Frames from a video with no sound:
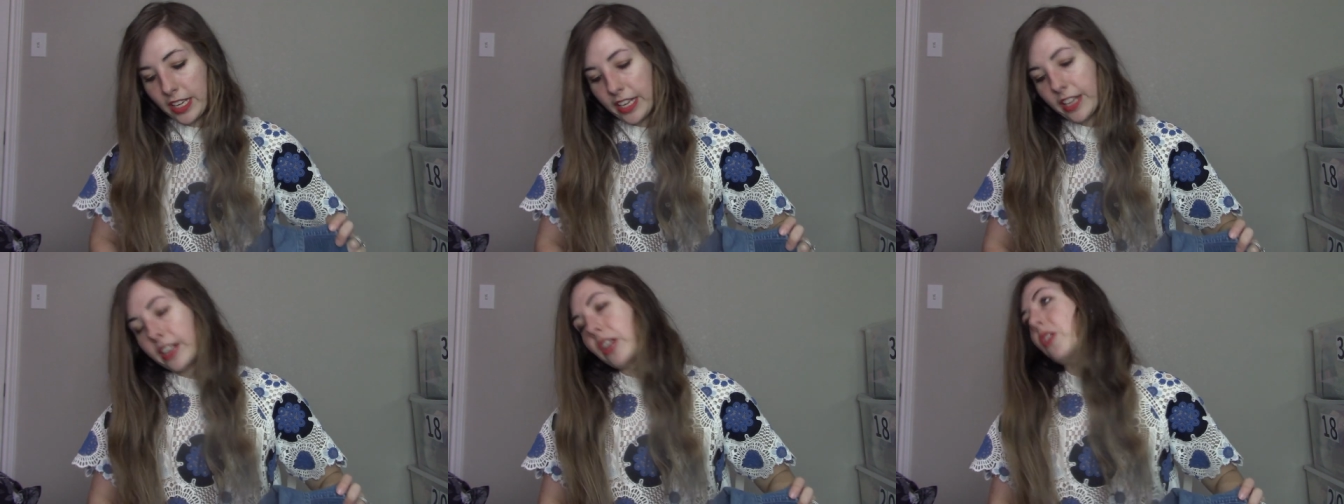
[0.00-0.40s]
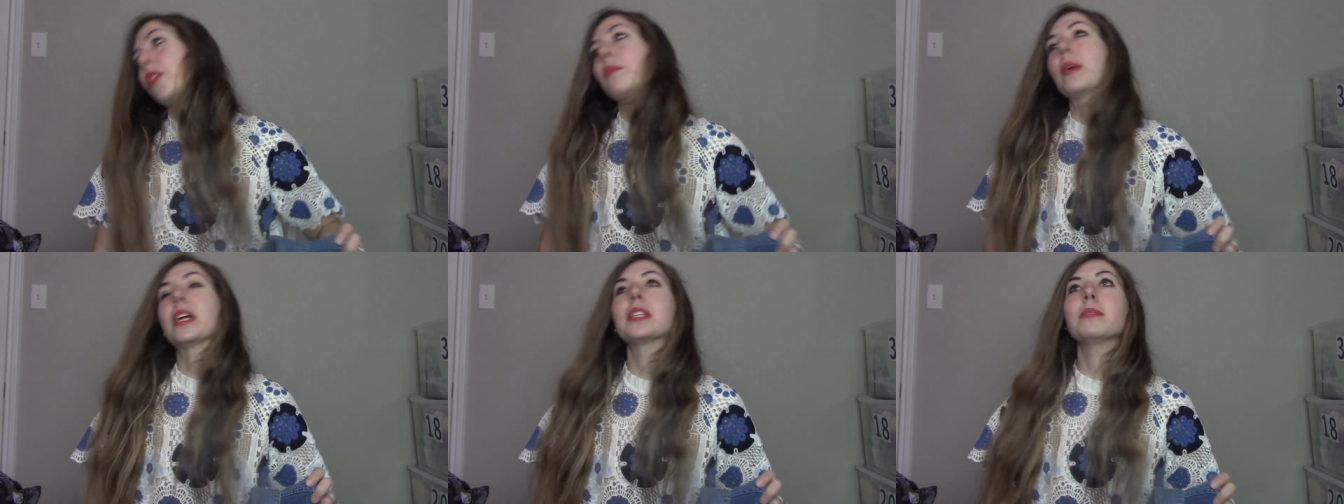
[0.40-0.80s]
and it
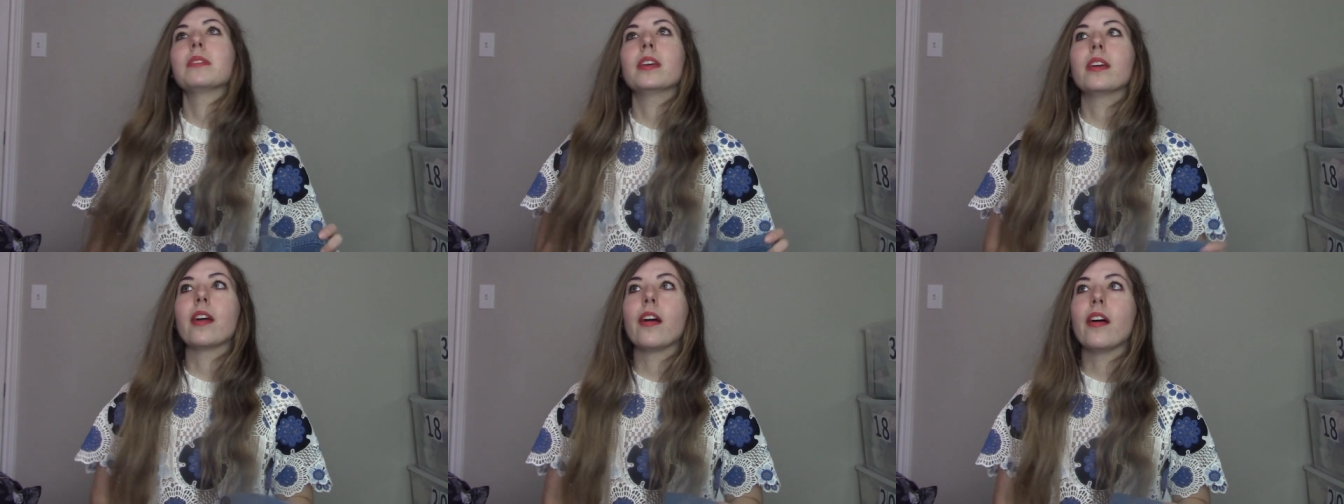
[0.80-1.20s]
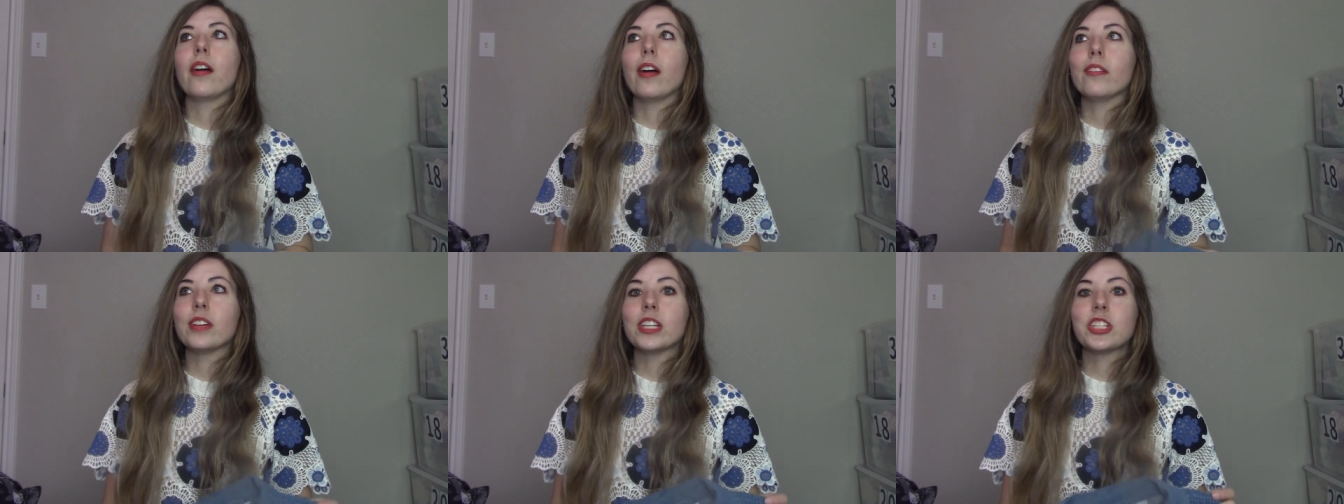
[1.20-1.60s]
reminds me
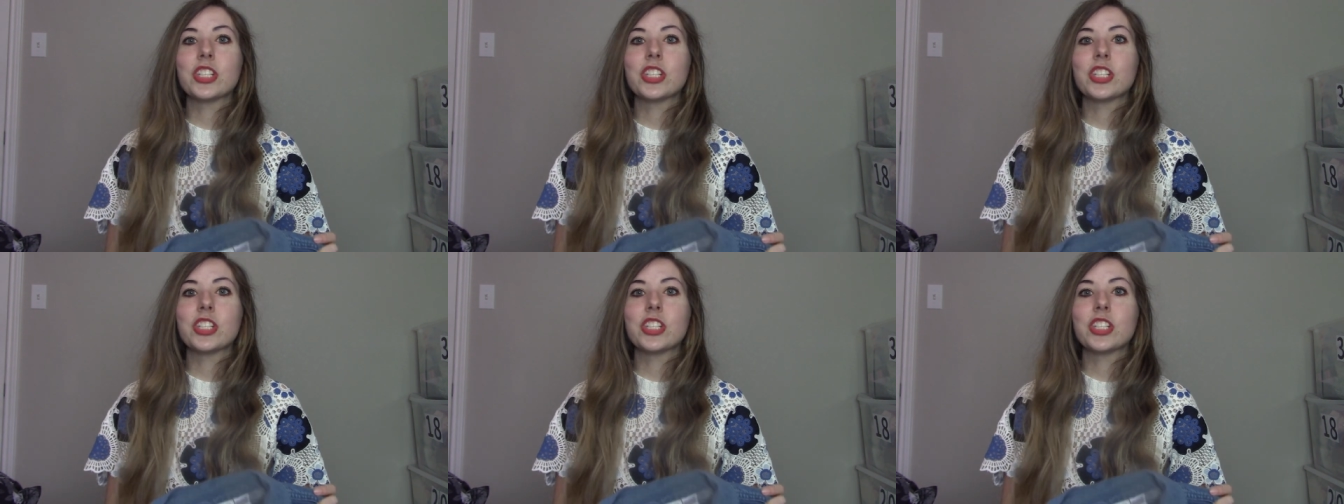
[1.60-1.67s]
of